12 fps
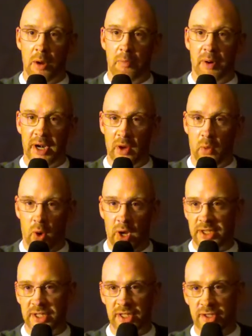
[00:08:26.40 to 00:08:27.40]
But it
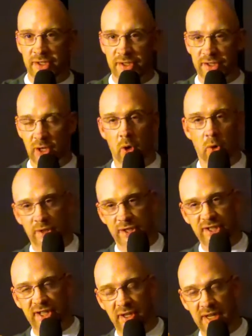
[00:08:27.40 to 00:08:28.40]
wasn't so
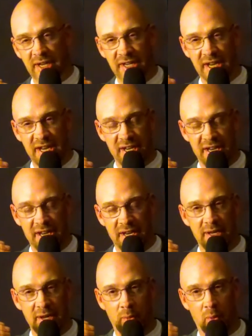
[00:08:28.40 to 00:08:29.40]
it
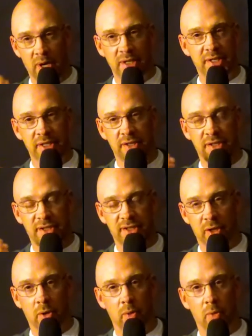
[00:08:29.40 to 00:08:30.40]
wasn't
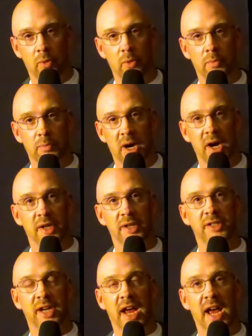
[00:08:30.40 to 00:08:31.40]
so
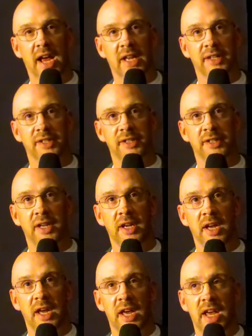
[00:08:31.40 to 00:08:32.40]
much as
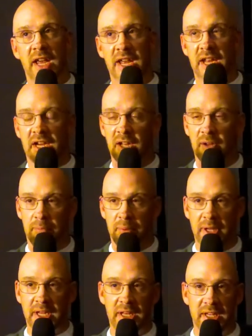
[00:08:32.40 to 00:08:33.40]
it
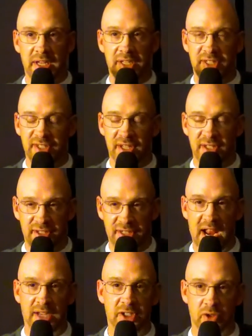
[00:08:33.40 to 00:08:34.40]
completely
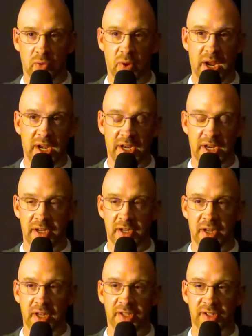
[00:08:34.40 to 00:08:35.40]
saturated
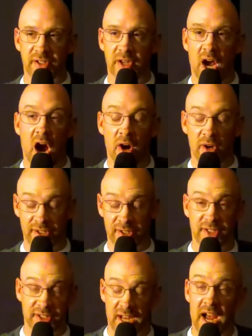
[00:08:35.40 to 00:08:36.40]
our
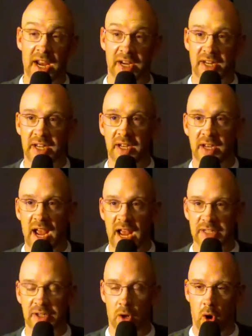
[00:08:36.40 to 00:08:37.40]
society
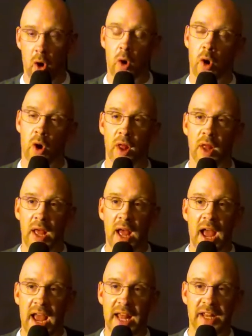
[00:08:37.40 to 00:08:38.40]
as a whole.
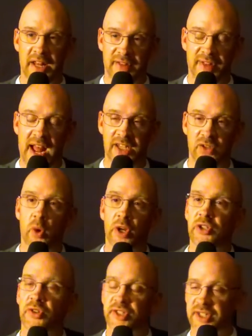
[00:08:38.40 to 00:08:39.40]
And that's
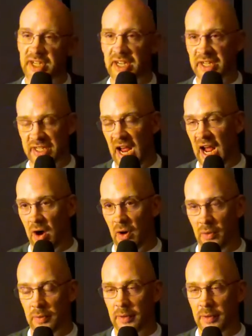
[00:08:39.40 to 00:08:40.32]
what you're seeing now.